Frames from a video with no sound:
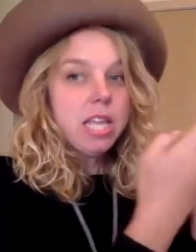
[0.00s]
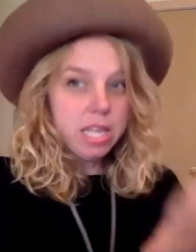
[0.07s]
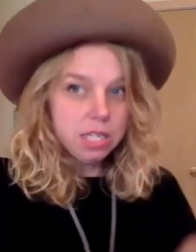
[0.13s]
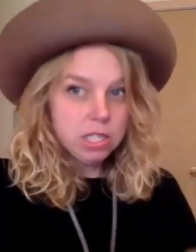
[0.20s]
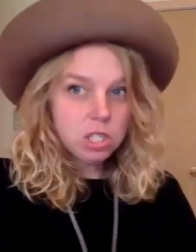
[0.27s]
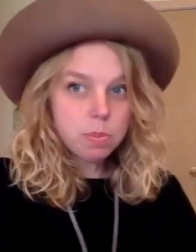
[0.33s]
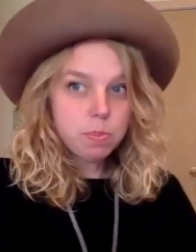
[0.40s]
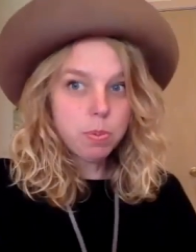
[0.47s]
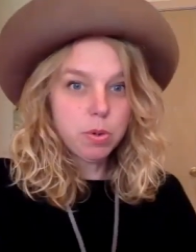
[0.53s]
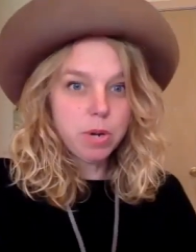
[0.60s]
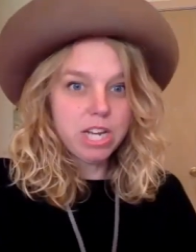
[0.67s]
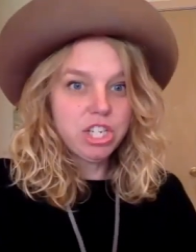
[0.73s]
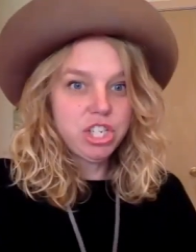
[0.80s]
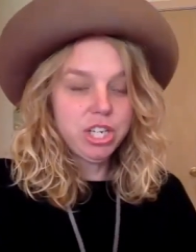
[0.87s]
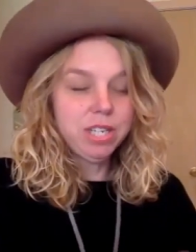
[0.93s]

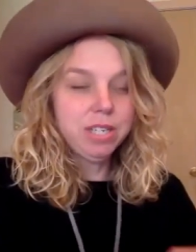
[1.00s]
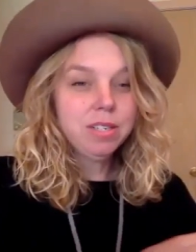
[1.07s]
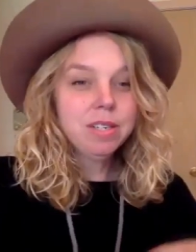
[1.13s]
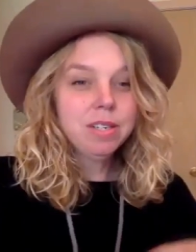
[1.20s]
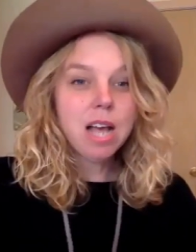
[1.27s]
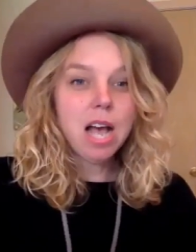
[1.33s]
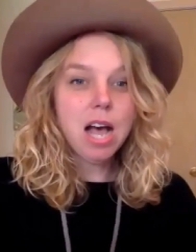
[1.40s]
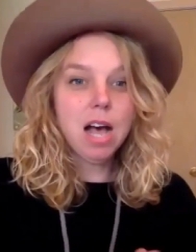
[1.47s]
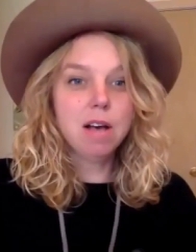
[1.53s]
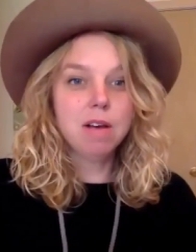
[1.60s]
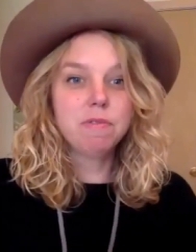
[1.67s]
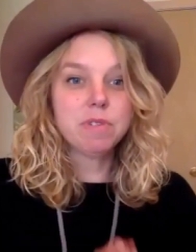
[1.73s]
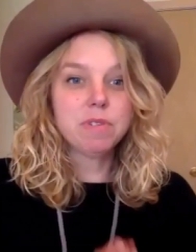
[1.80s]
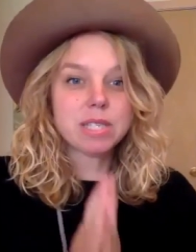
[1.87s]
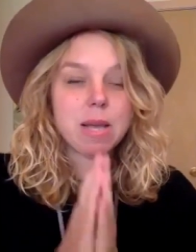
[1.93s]
inspiration
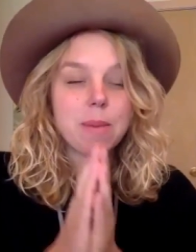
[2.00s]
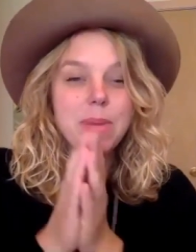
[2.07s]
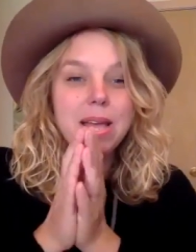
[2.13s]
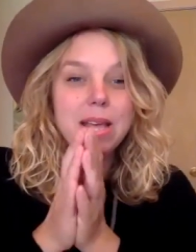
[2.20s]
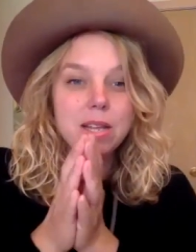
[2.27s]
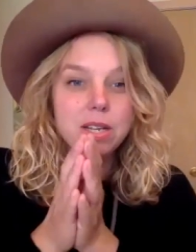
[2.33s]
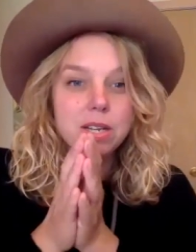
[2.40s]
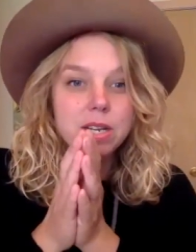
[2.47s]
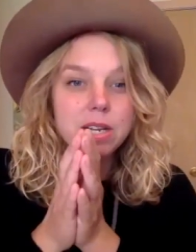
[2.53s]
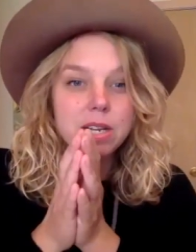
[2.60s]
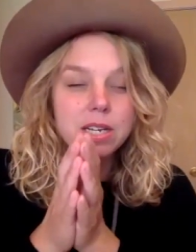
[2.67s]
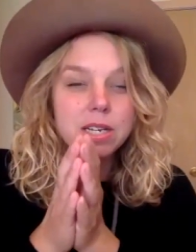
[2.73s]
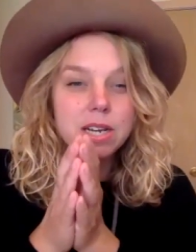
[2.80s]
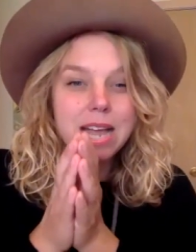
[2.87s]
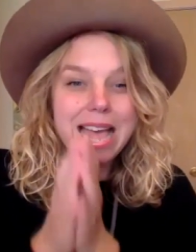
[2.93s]
of some
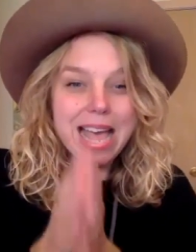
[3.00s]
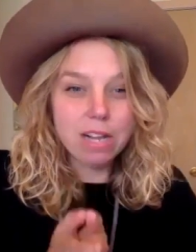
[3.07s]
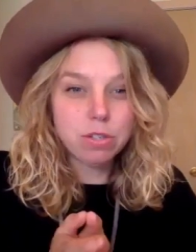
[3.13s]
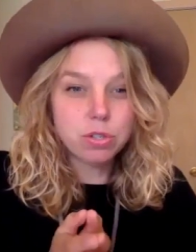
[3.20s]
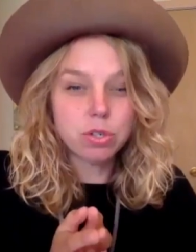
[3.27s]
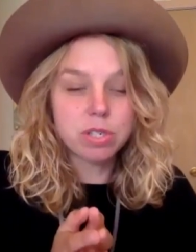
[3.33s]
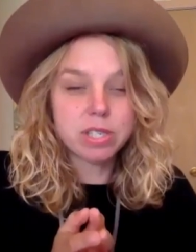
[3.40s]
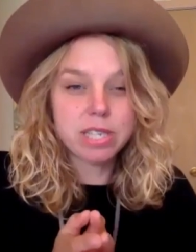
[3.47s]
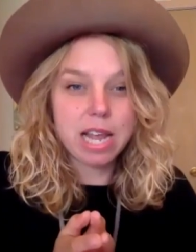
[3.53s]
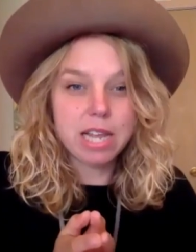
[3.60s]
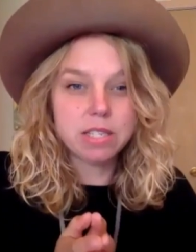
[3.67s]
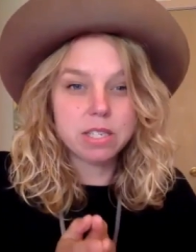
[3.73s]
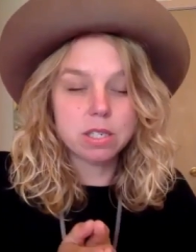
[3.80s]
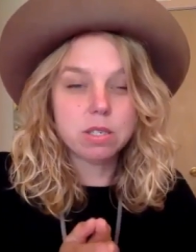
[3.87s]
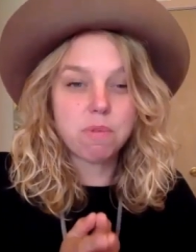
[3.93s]

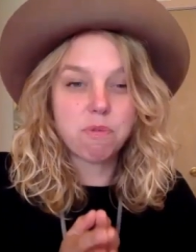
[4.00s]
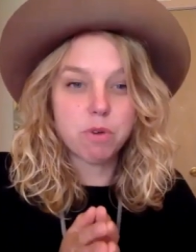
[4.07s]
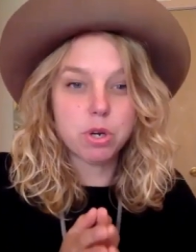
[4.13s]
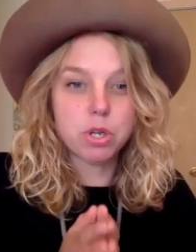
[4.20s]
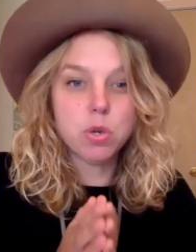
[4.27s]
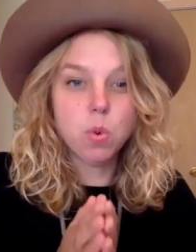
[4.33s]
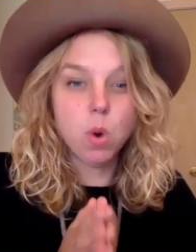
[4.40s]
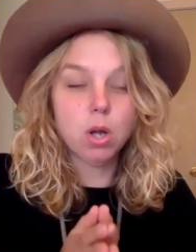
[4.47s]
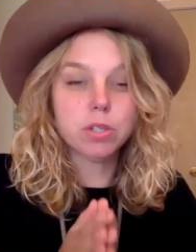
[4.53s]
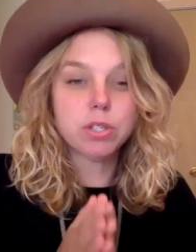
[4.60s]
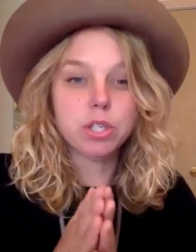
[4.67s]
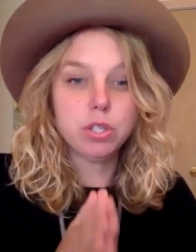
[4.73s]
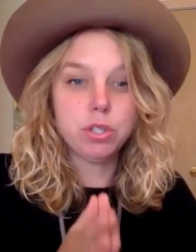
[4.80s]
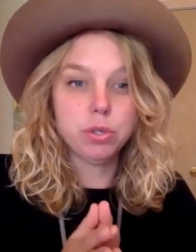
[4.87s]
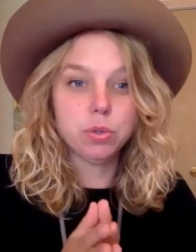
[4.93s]
exercises for you all
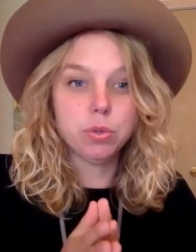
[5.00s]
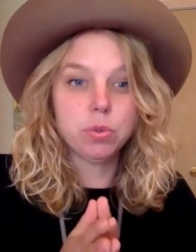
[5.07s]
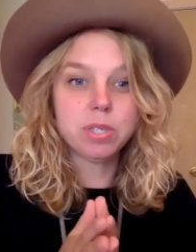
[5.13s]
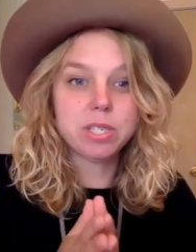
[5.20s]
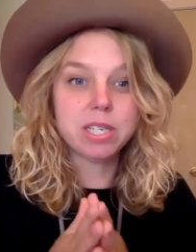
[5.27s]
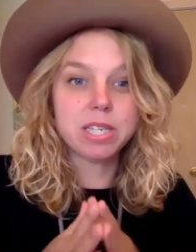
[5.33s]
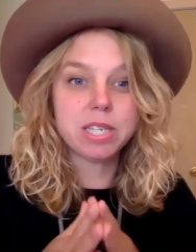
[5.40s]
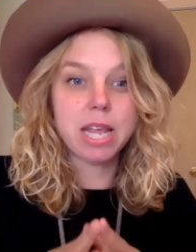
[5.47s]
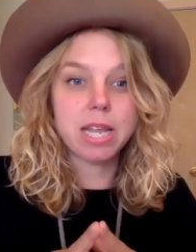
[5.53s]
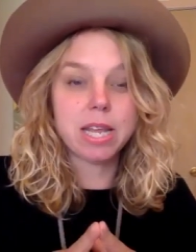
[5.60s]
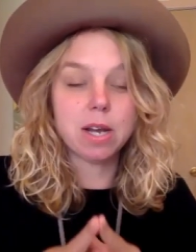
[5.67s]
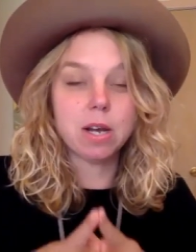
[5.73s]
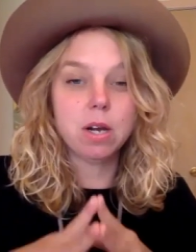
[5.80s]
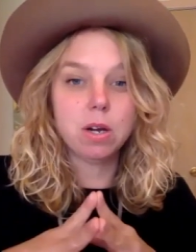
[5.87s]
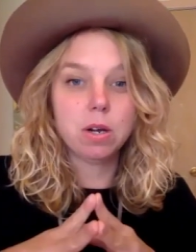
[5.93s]
to do to take
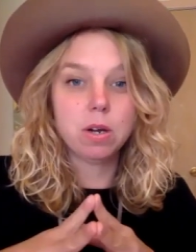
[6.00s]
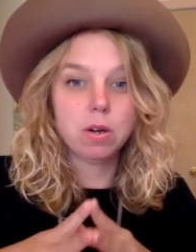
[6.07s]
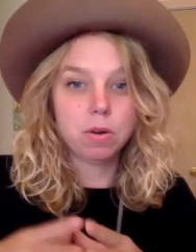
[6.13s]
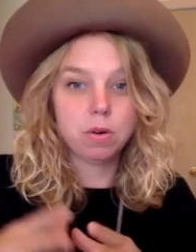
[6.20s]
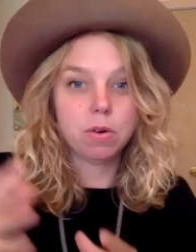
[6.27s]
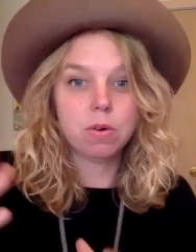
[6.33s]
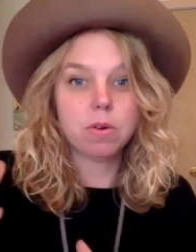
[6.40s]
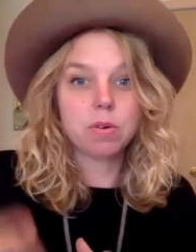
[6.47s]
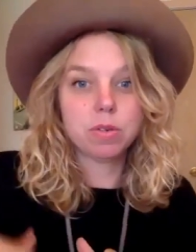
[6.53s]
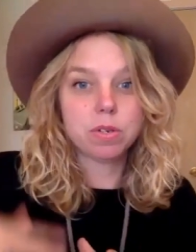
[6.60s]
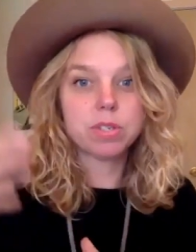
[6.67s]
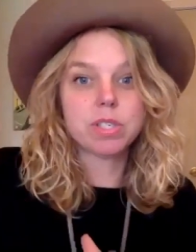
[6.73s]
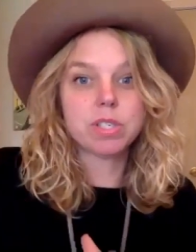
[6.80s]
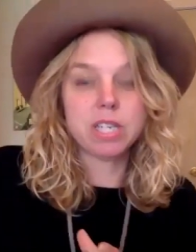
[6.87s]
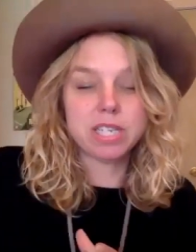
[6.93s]

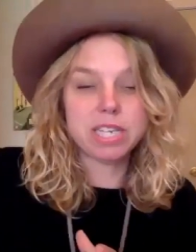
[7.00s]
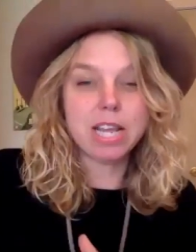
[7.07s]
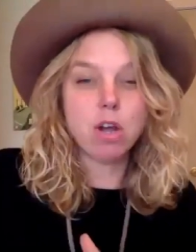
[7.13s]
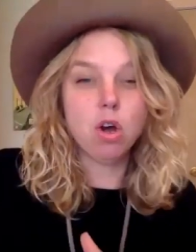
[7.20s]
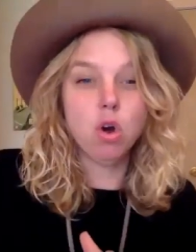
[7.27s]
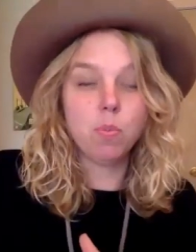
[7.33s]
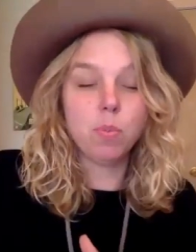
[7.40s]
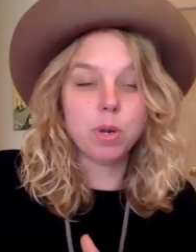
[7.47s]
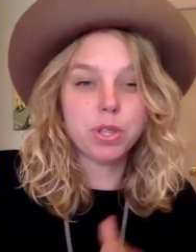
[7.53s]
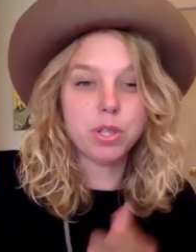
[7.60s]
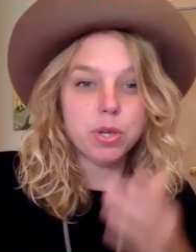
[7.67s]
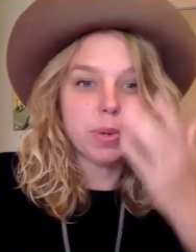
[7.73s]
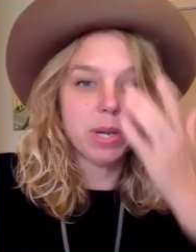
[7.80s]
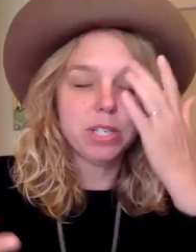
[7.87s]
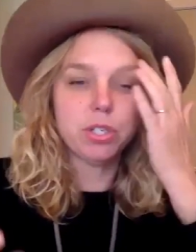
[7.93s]
to take home with
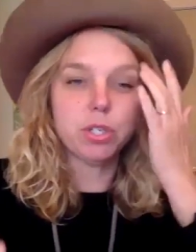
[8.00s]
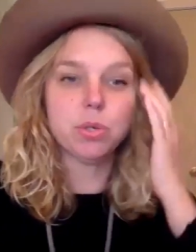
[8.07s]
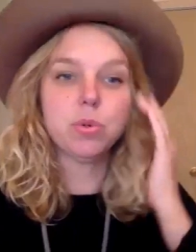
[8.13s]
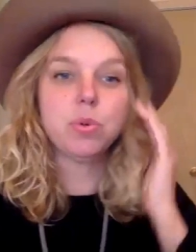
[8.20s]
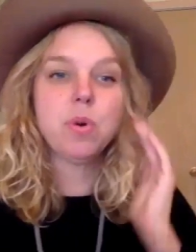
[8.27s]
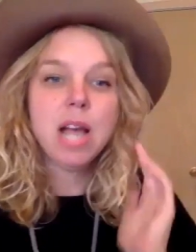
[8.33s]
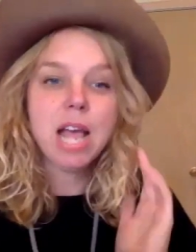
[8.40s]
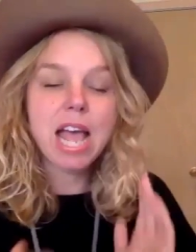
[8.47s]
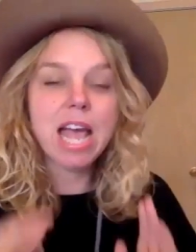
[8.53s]
you and do.